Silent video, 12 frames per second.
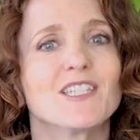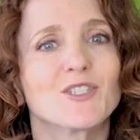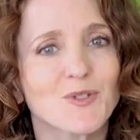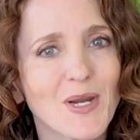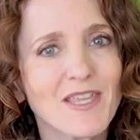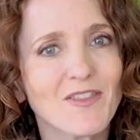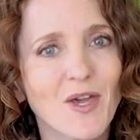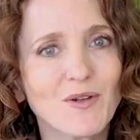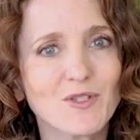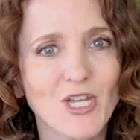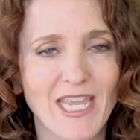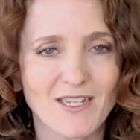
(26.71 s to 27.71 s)
strength
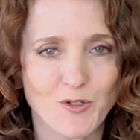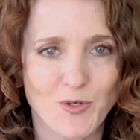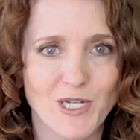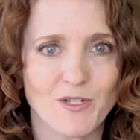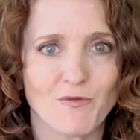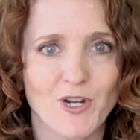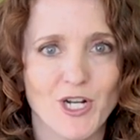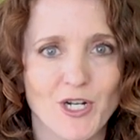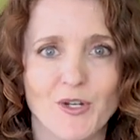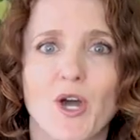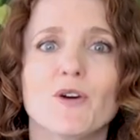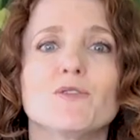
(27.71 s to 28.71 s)
coach and trail
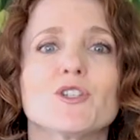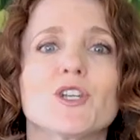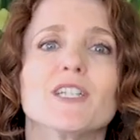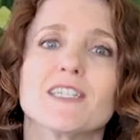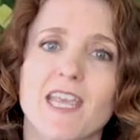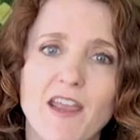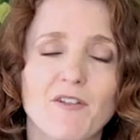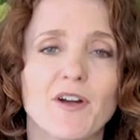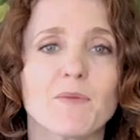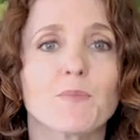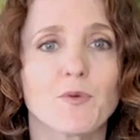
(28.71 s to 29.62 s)
runner, Coach Tera